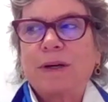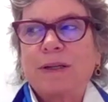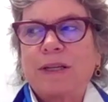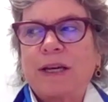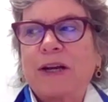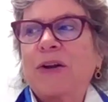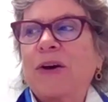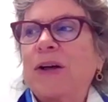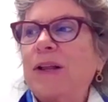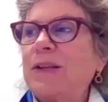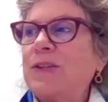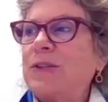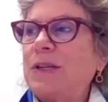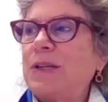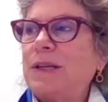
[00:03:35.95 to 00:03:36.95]

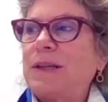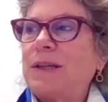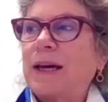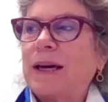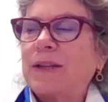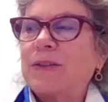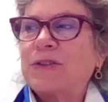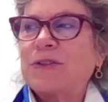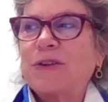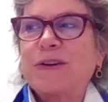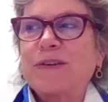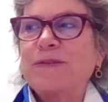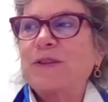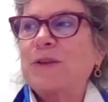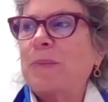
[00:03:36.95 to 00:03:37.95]
technology that
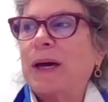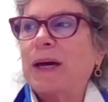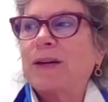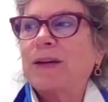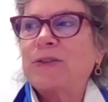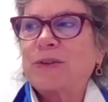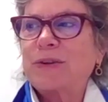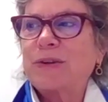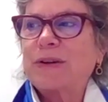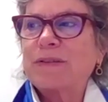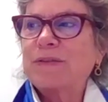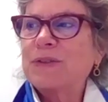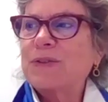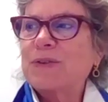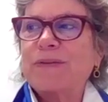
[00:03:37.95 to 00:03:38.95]
serves the master of
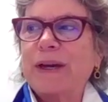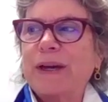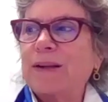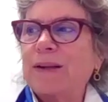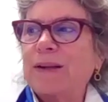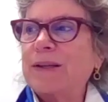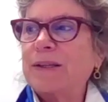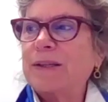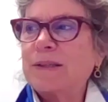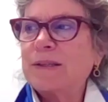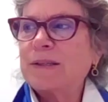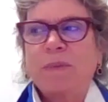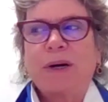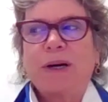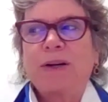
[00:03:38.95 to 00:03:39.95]

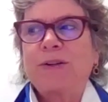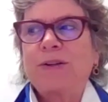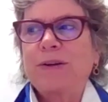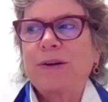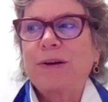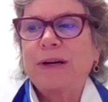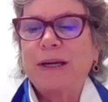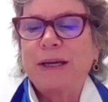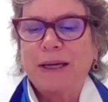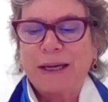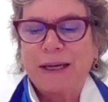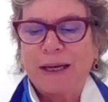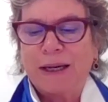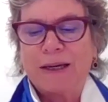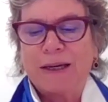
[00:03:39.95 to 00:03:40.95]
surveillance, monitoring,
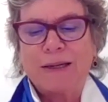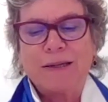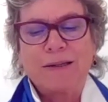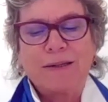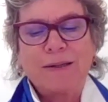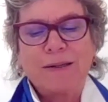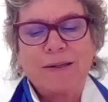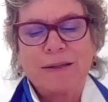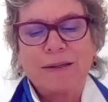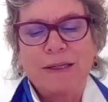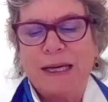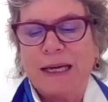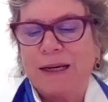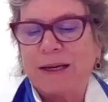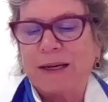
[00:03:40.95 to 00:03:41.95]
and
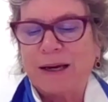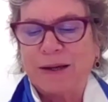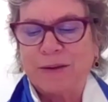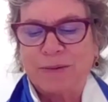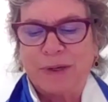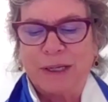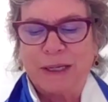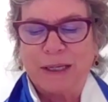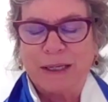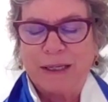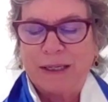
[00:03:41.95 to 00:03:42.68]
data gathering,